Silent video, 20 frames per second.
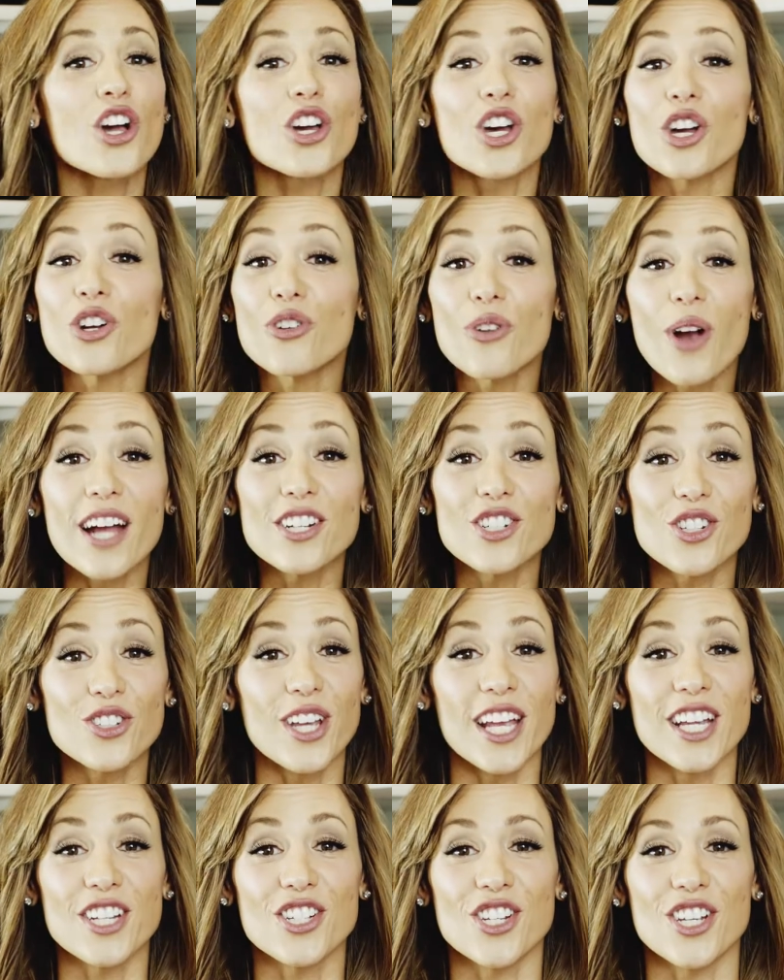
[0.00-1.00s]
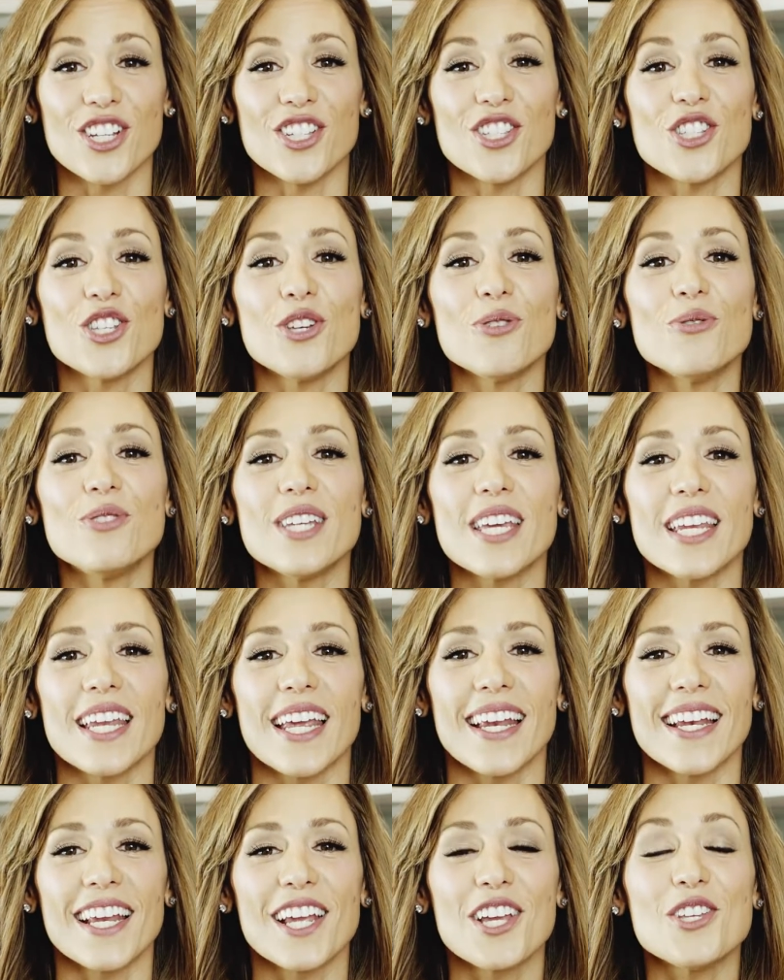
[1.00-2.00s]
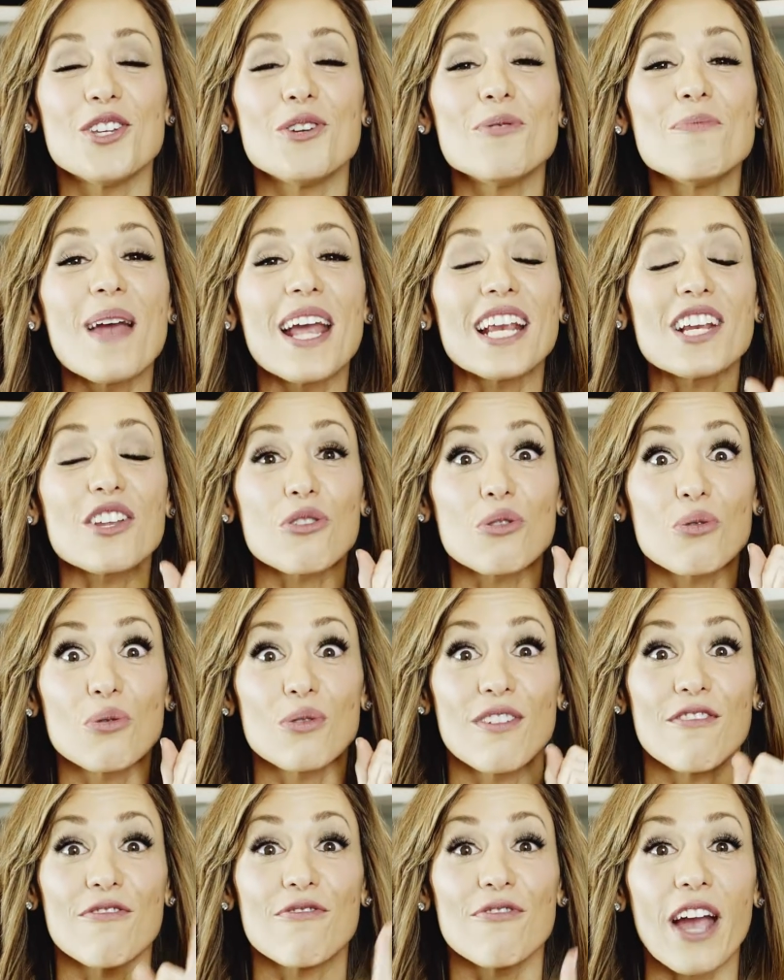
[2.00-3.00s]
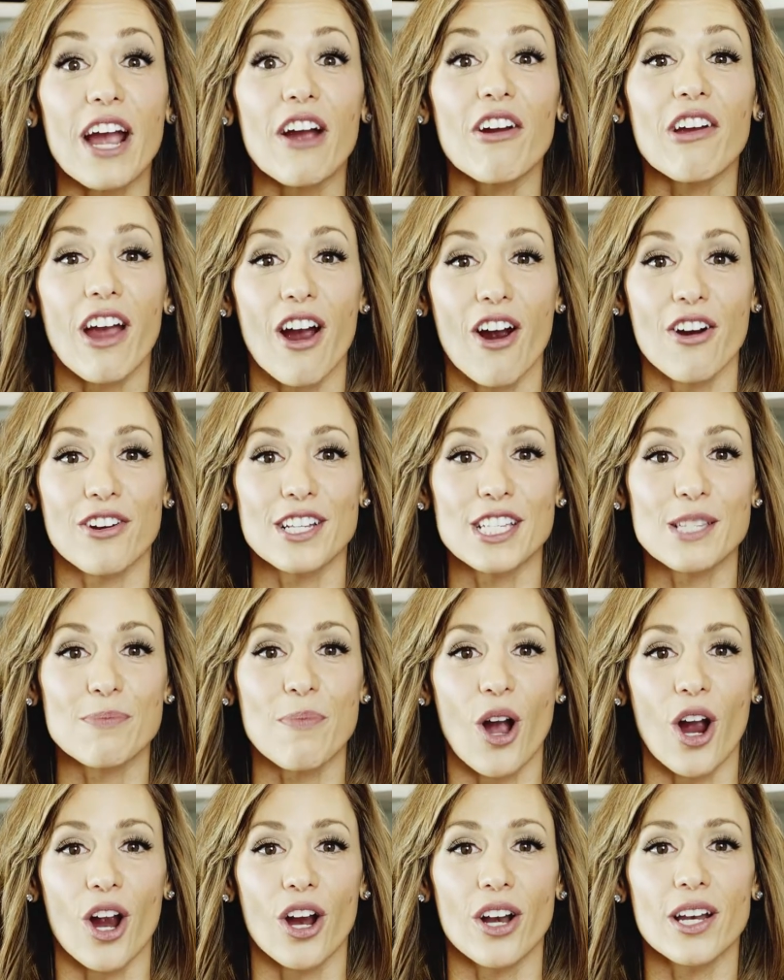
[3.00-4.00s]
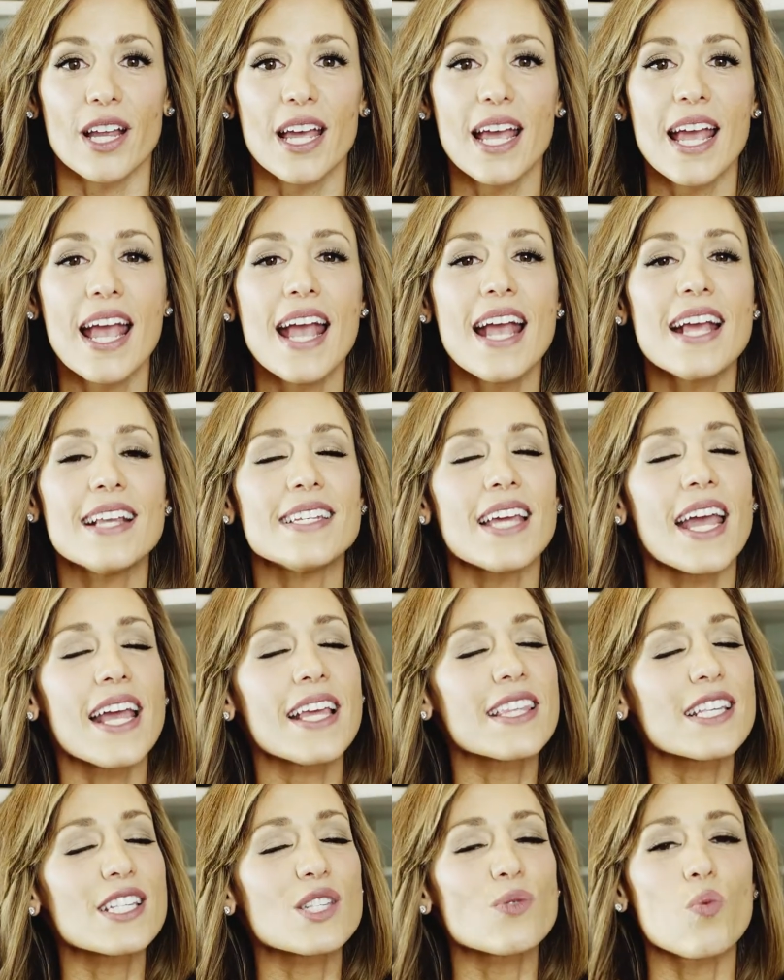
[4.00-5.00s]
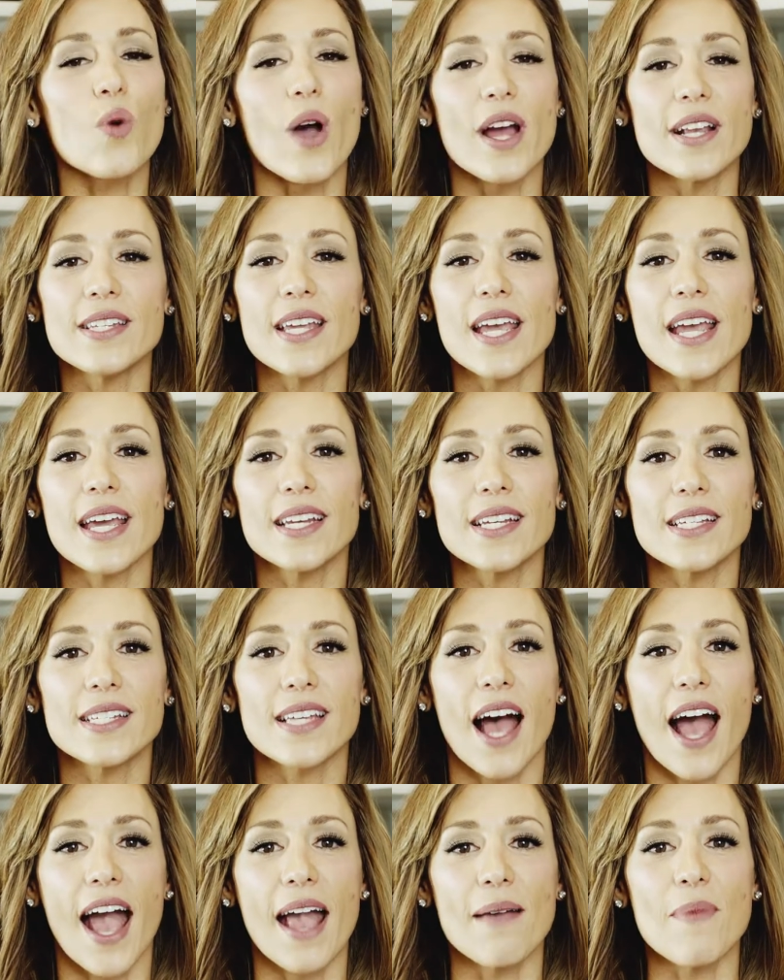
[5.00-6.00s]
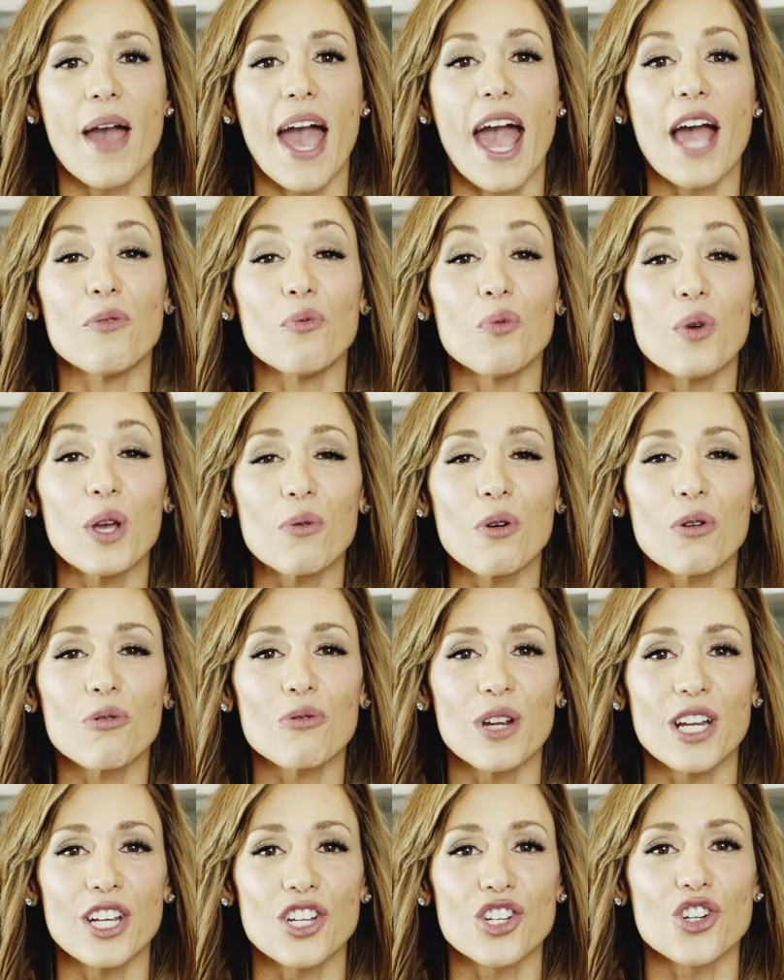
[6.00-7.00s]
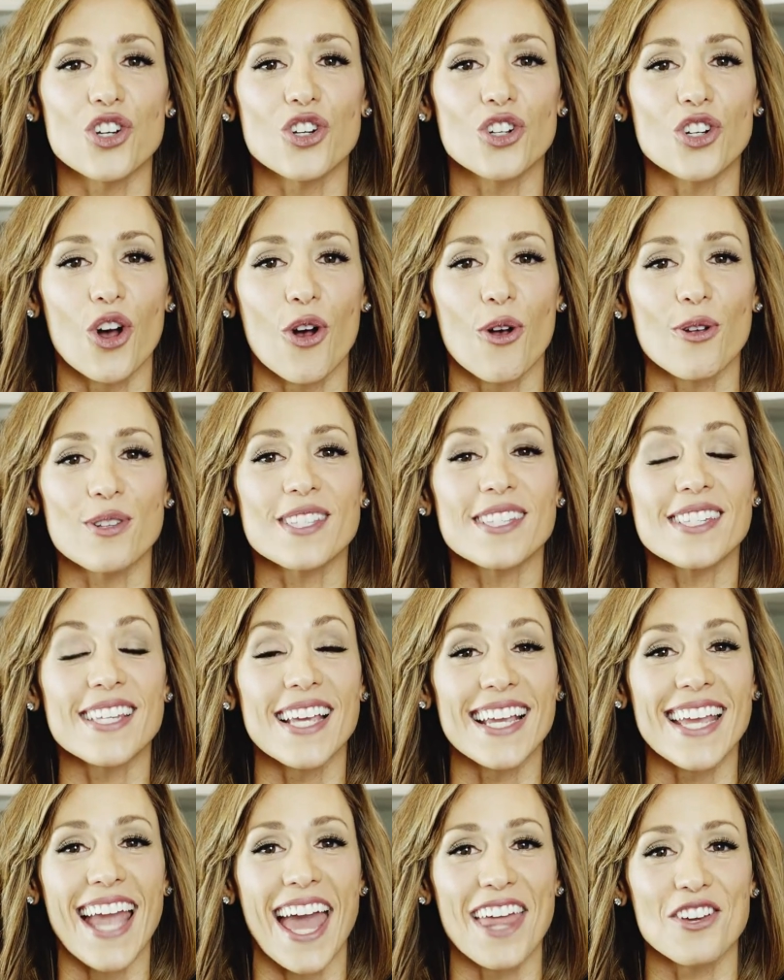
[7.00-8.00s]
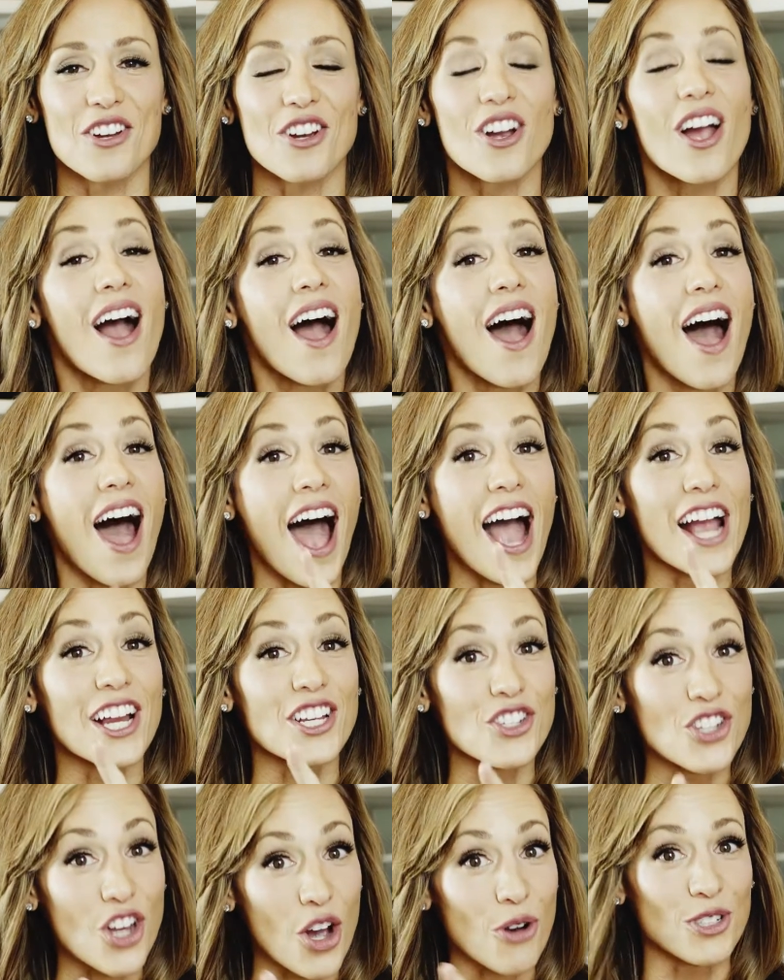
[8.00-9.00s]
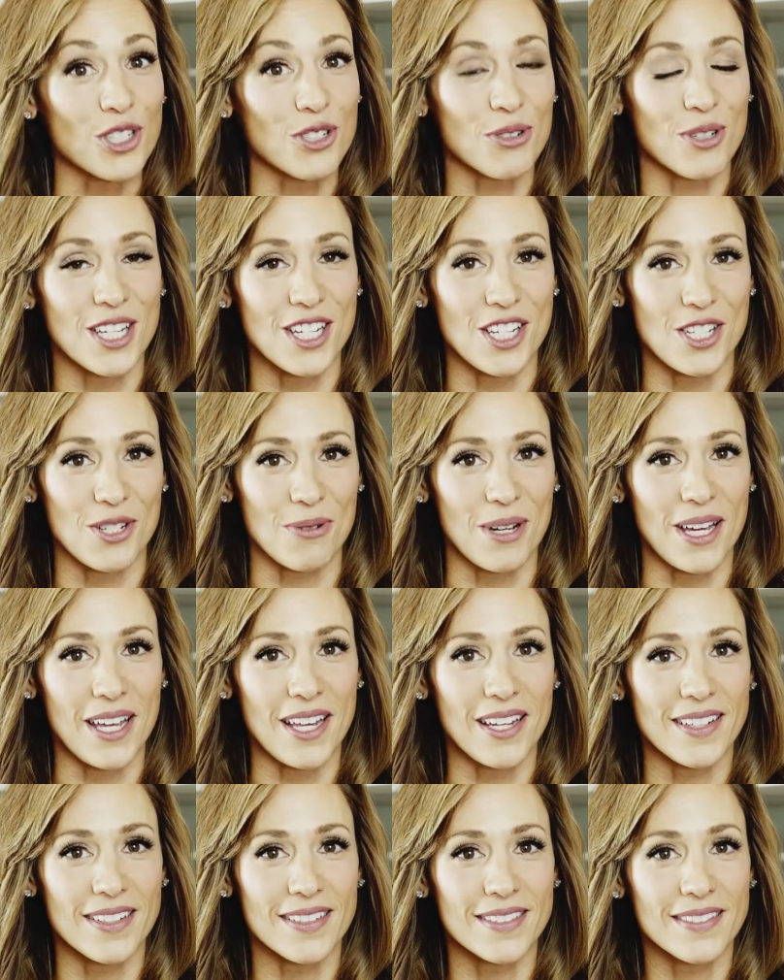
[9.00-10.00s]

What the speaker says: Congratulations, you did it. You made it through the very hardest part. Take this one day at a time and we will reach your goals together. I know you can do it.